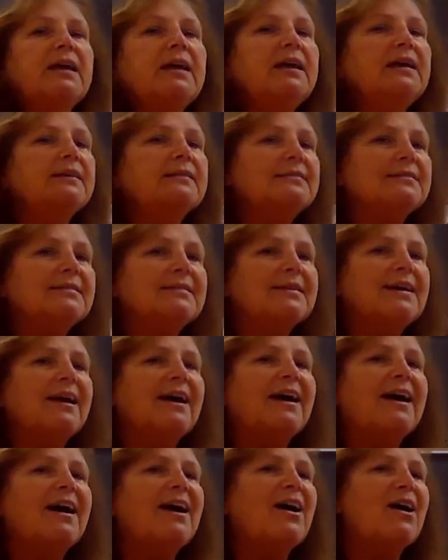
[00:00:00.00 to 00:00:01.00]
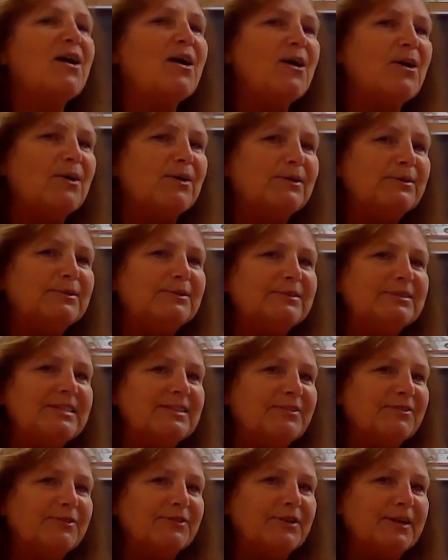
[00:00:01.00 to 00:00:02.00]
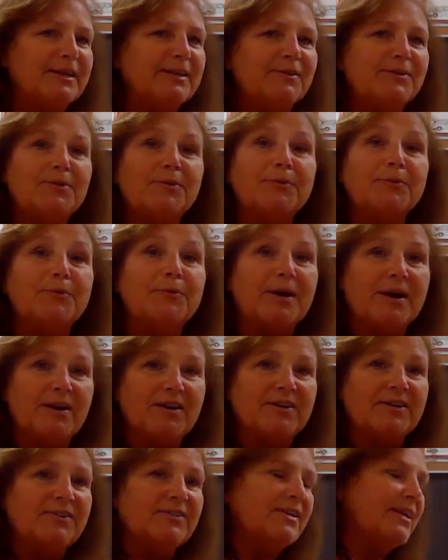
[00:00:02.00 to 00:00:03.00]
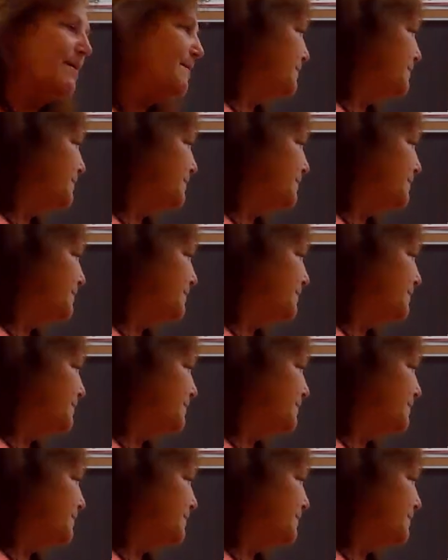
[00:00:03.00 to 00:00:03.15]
It's a whole different word.